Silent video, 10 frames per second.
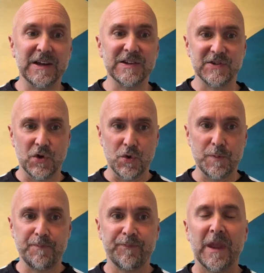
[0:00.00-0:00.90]
So
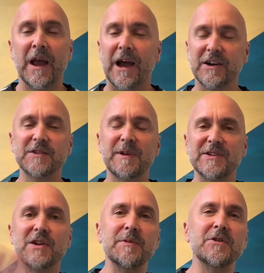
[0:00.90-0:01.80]
I'm going to split
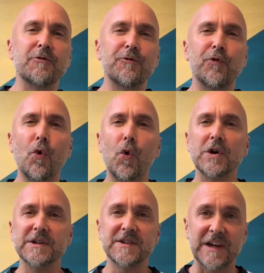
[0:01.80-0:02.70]
this up into
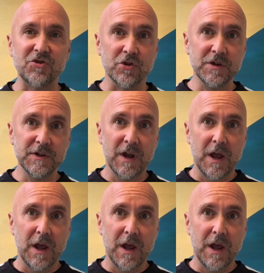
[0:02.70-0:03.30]
4 sections.